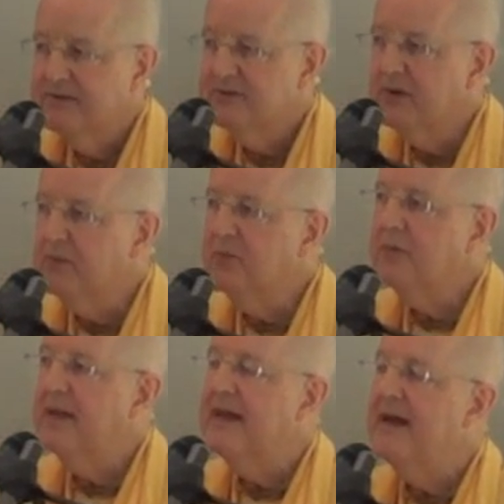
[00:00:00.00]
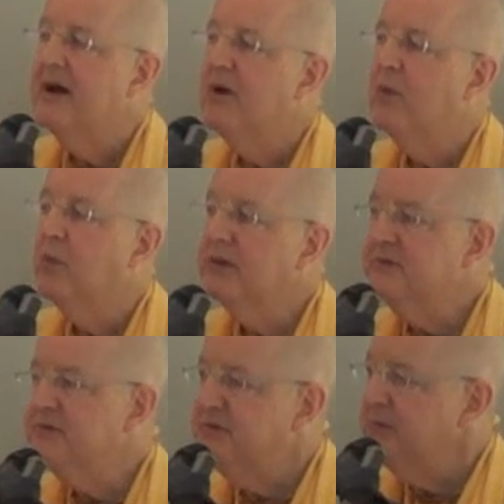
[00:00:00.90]
So, what
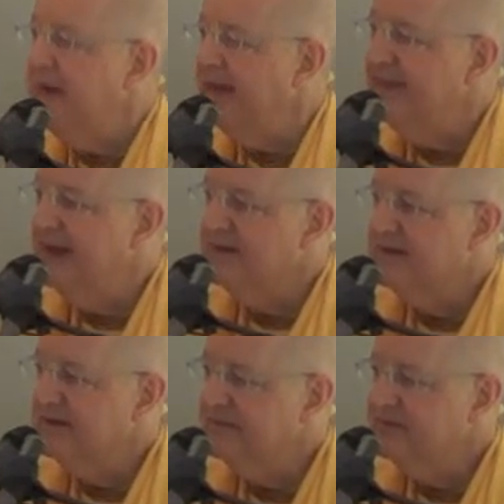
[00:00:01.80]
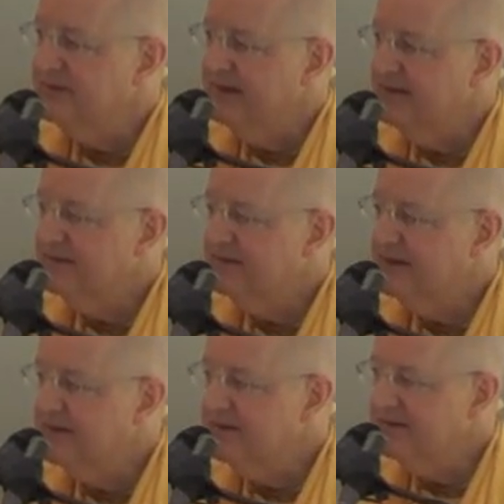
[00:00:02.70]
to do in that circumstance?
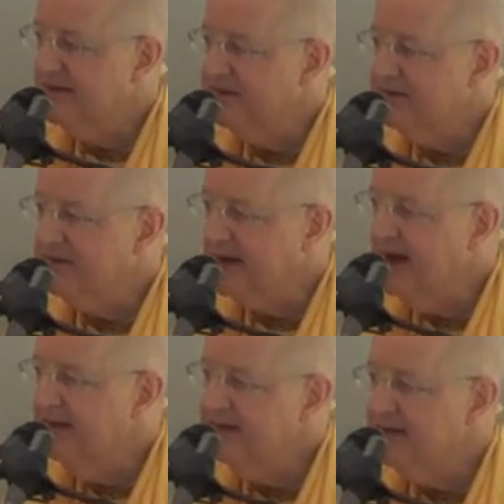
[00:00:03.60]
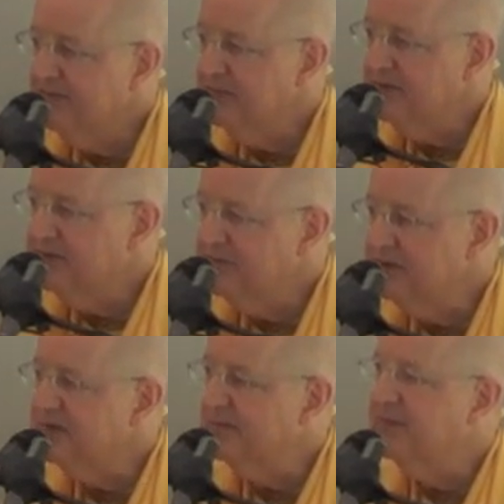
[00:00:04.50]
That's that's the concept. What
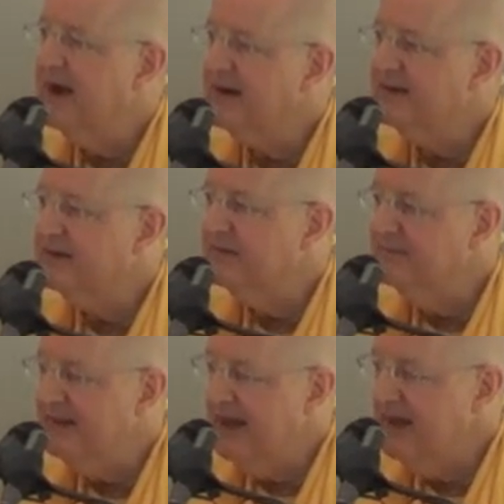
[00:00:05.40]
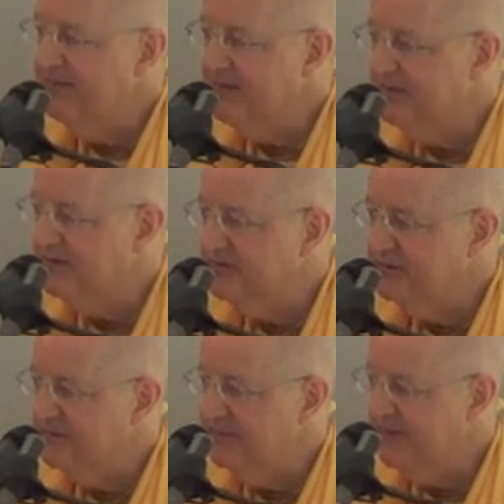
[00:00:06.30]
what's the practical behavior to
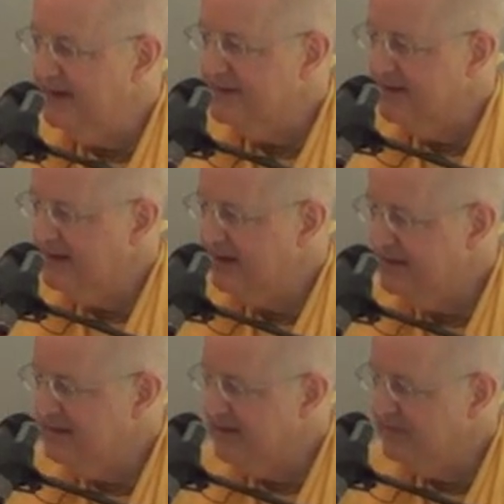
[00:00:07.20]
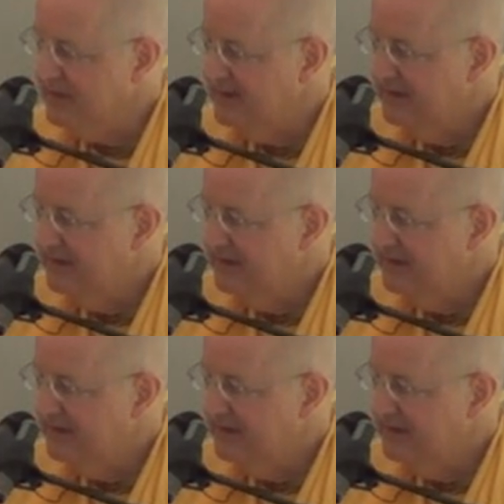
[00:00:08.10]
do to match that concept?